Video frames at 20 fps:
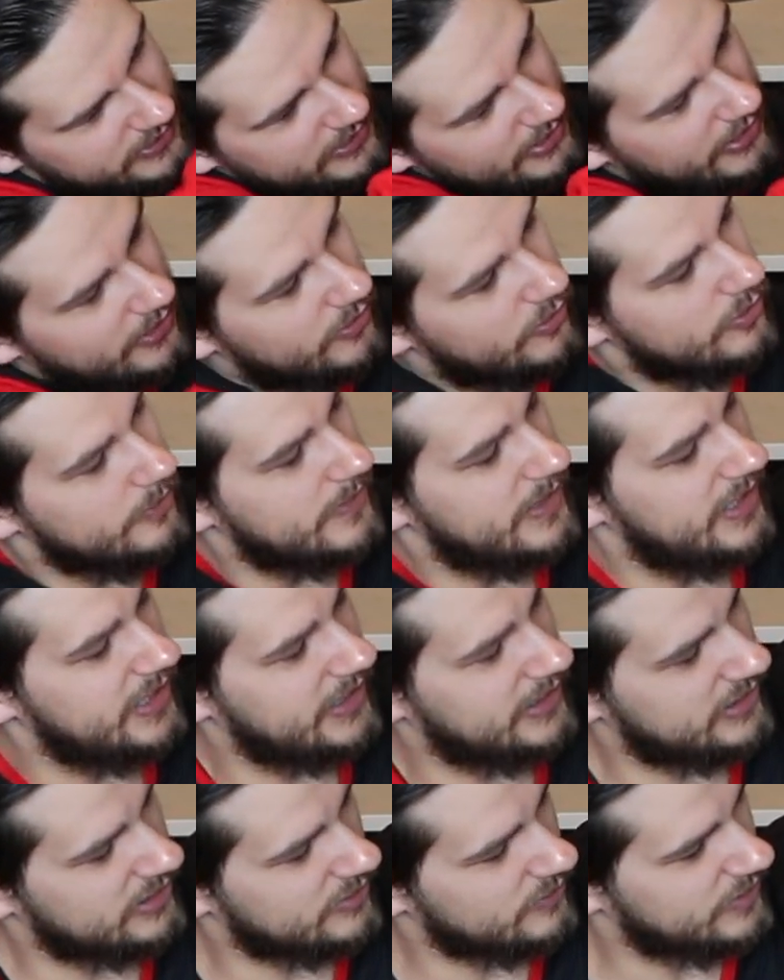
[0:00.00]
a home
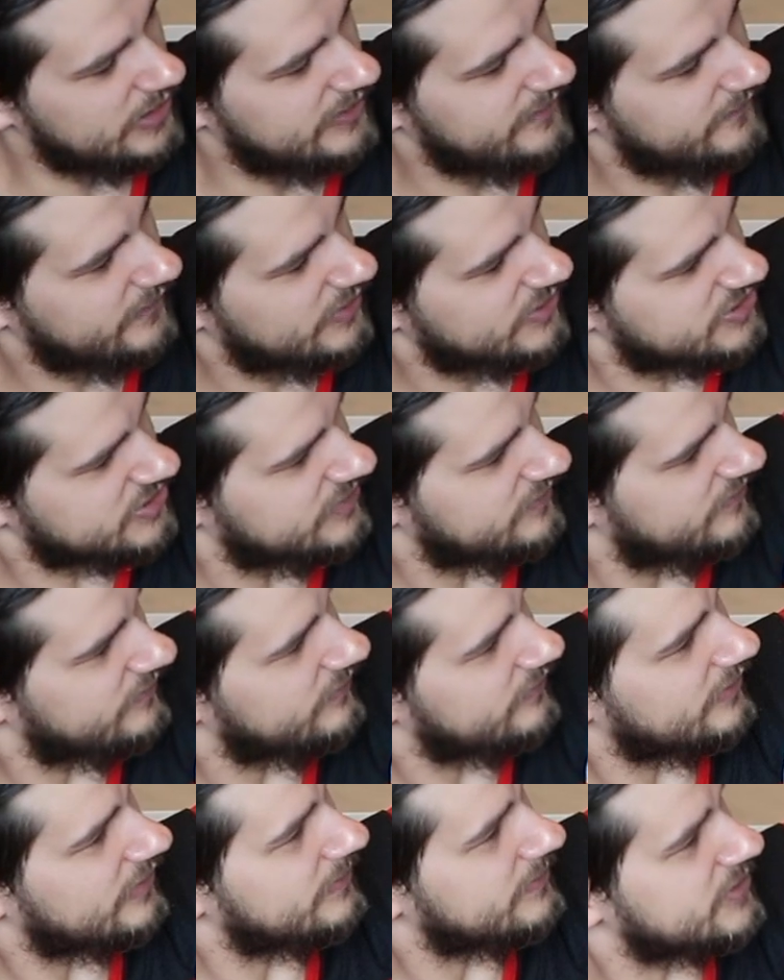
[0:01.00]
and an away version
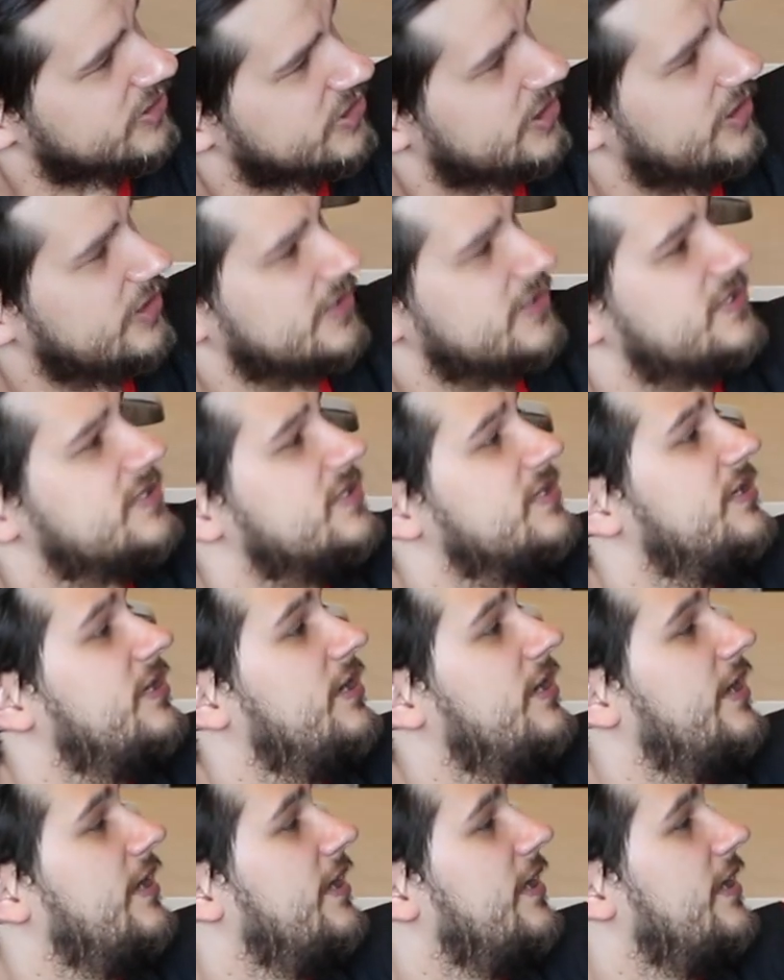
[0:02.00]
from the Sharks.
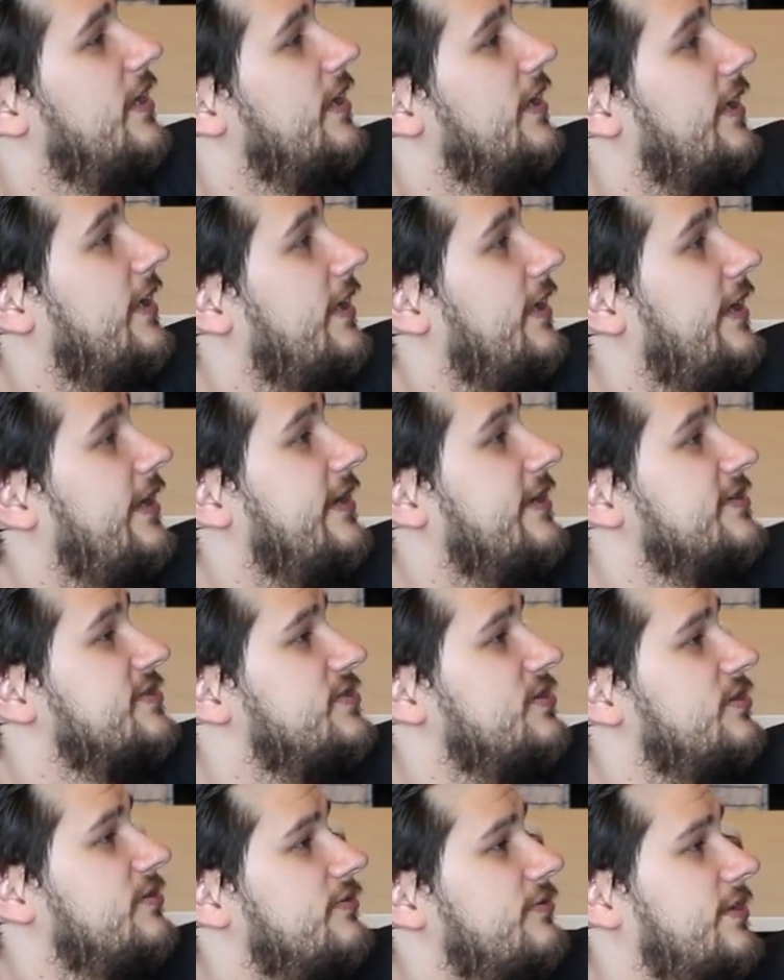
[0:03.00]
Uh,
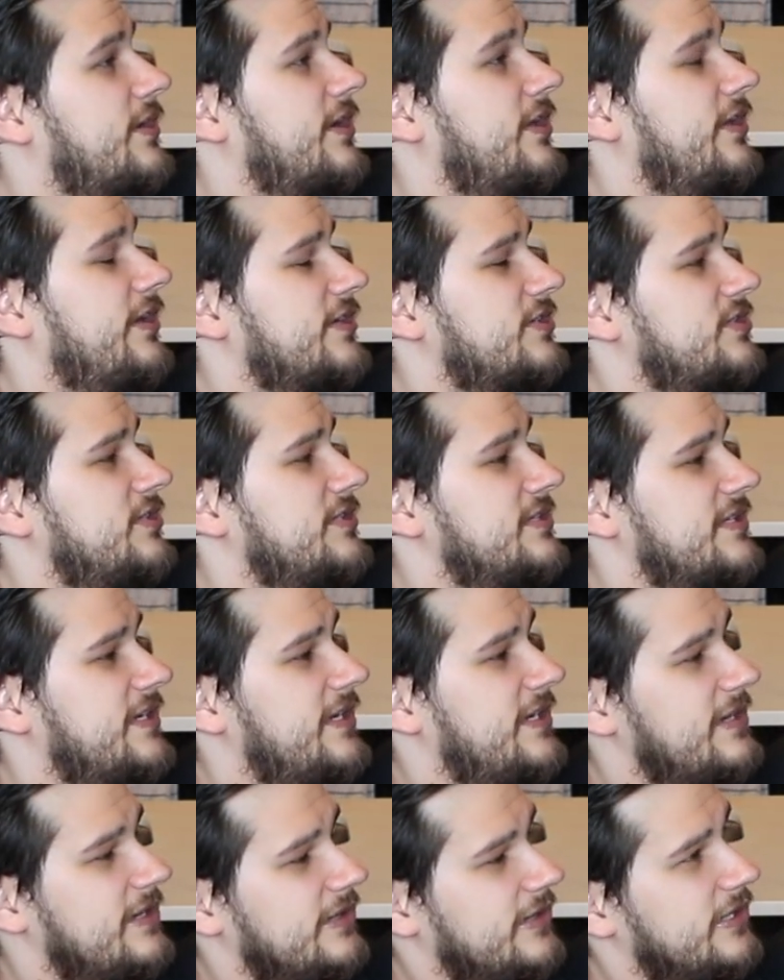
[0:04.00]
so the collection is
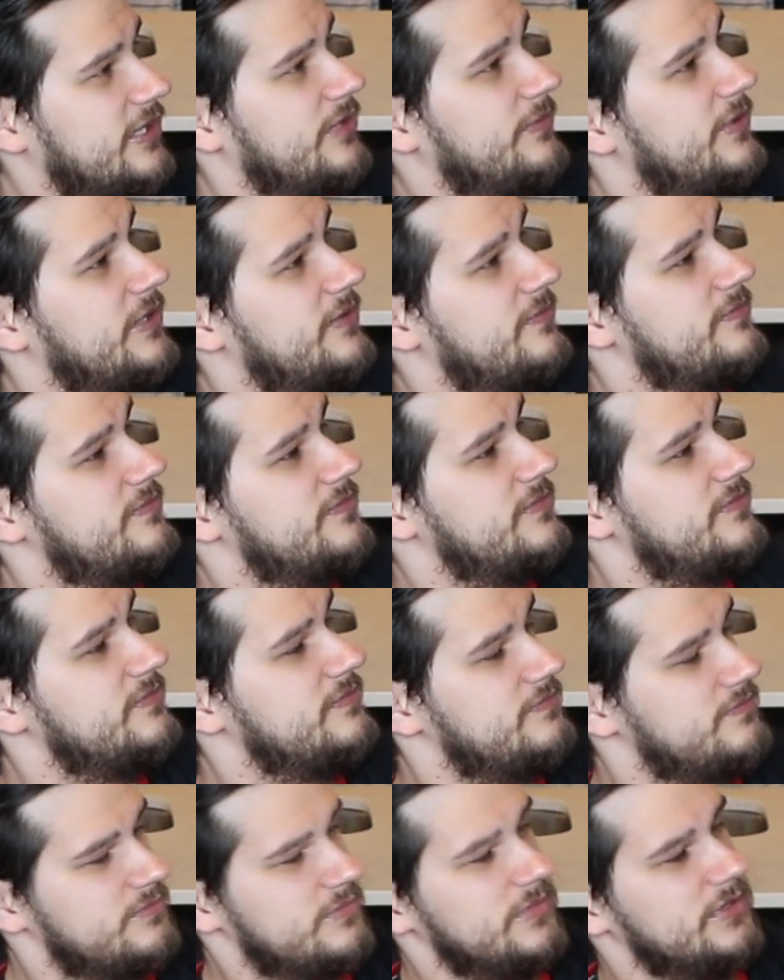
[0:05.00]
getting a little bit
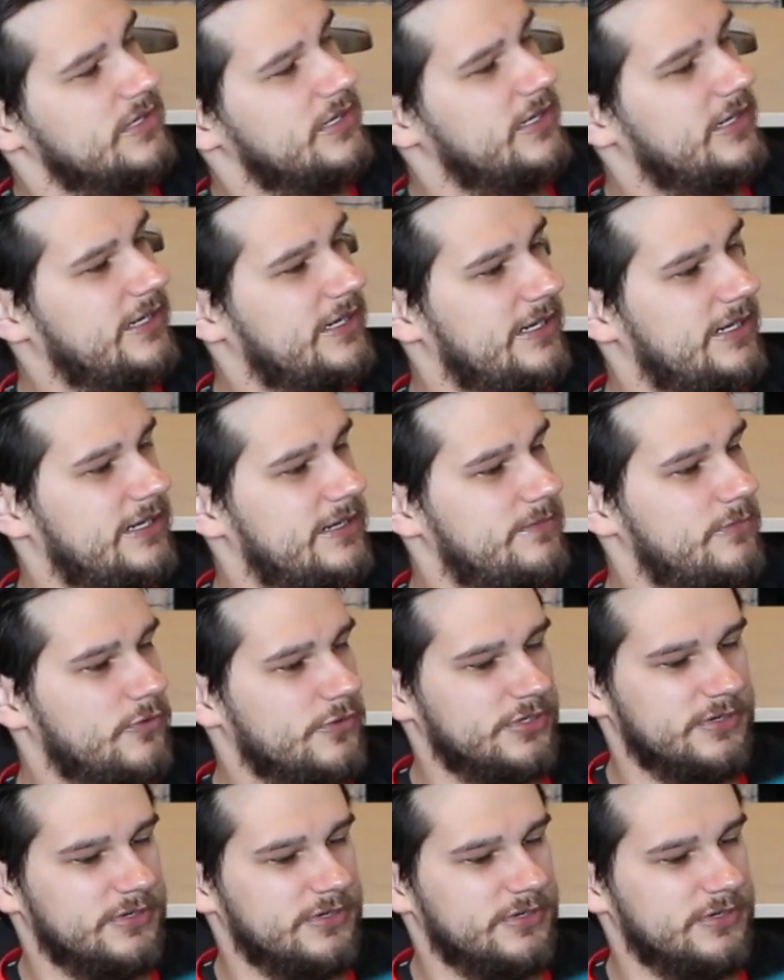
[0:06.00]
uh, more